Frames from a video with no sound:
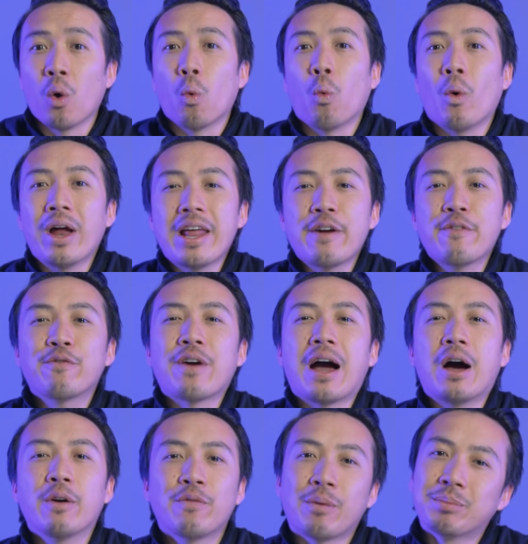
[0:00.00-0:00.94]
What I've
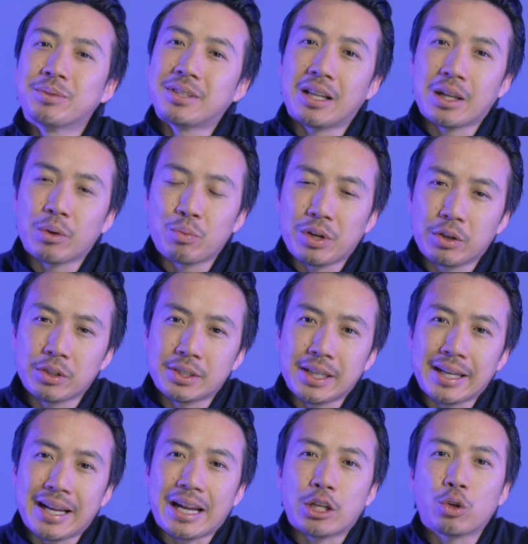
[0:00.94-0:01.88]
found from selling real
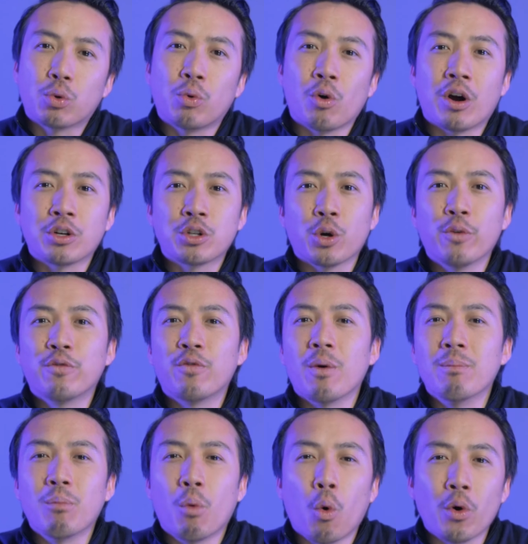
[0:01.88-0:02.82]
estate in Toronto
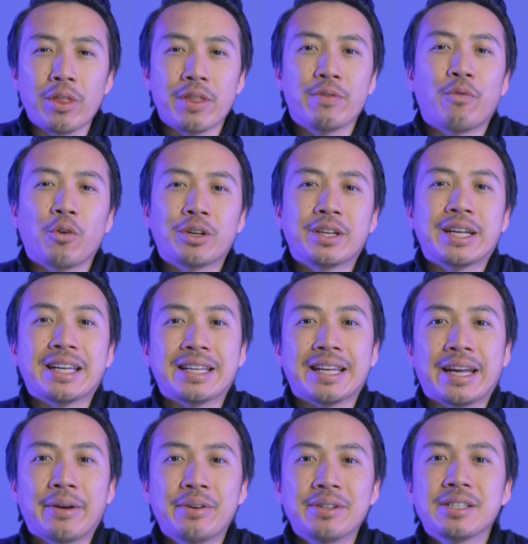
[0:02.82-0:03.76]
for more than 13
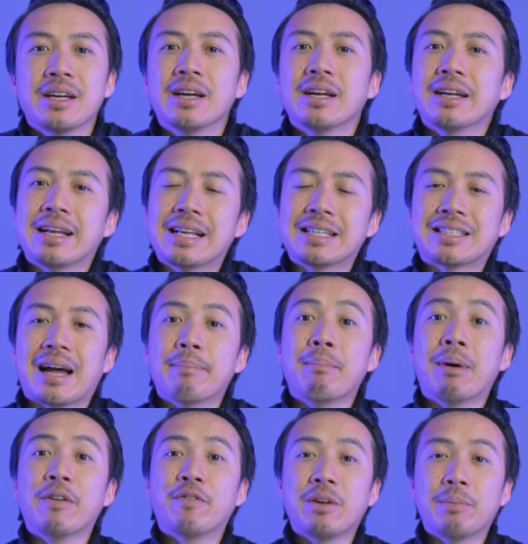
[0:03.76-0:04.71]
years is that
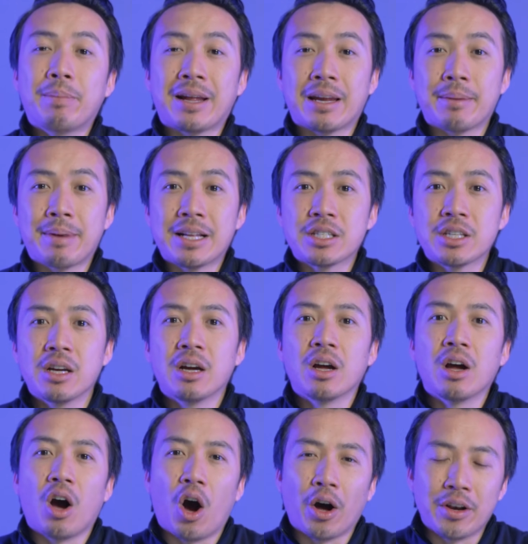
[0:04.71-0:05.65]
monthly payments
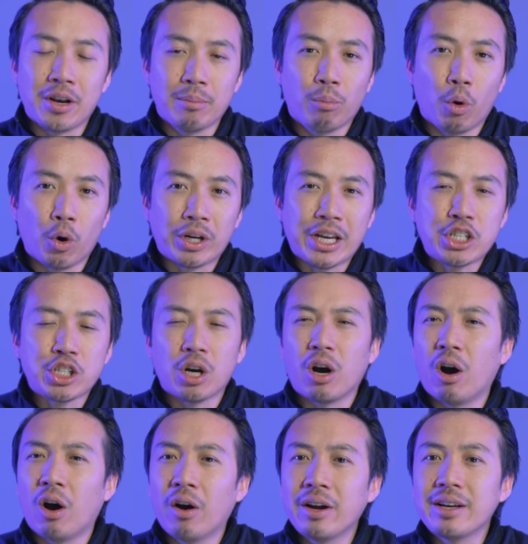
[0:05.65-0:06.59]
on the mortgage
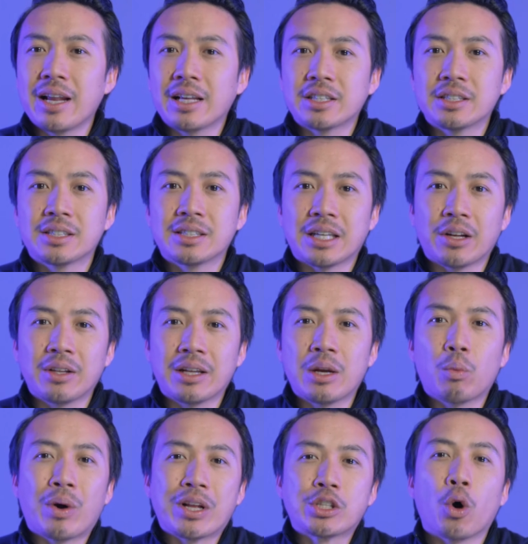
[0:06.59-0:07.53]
aren't
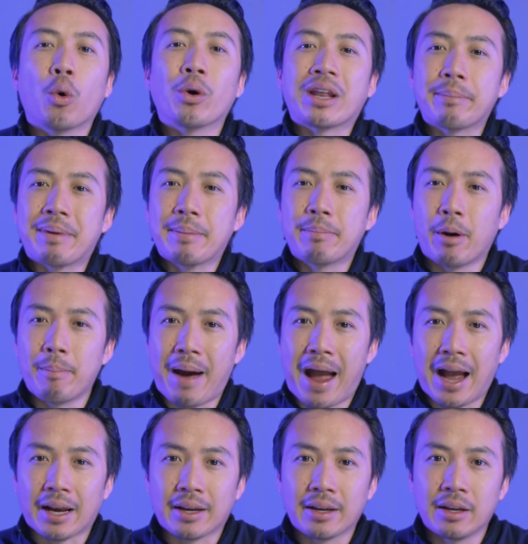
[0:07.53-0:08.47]
necessarily what's holding people
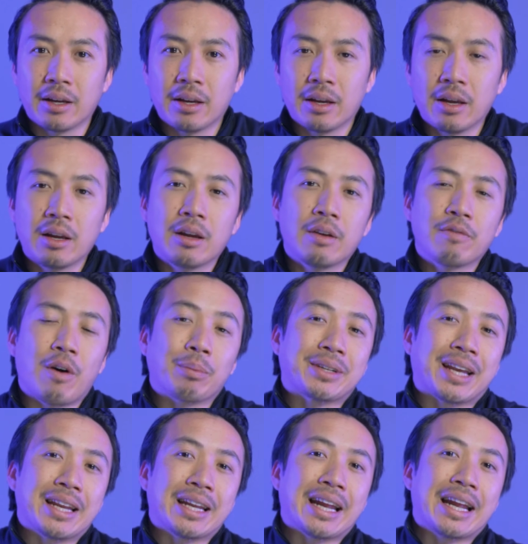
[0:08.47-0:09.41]
back from
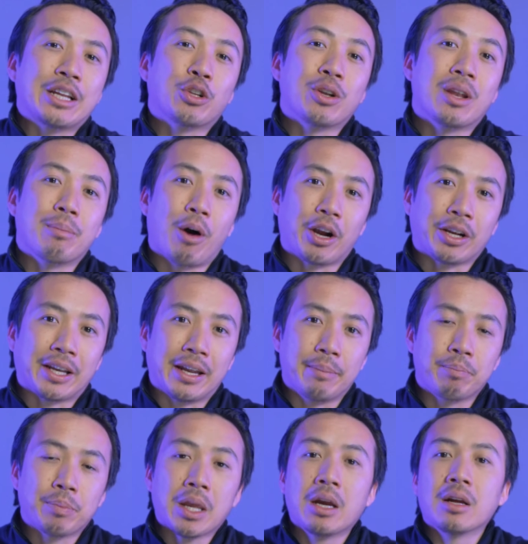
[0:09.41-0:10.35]
getting into the market.
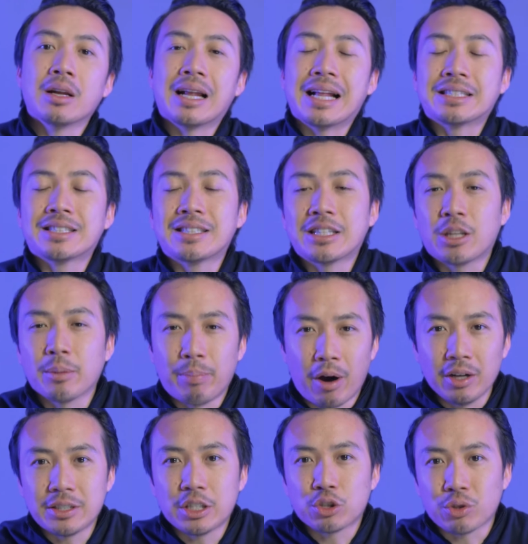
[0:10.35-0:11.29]
It's the
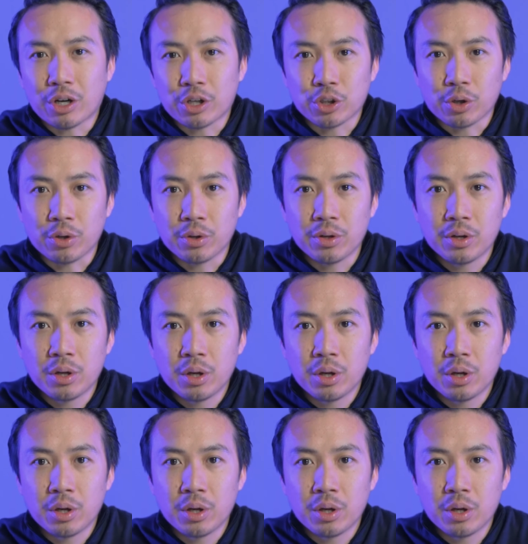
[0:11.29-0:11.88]
deposit structure.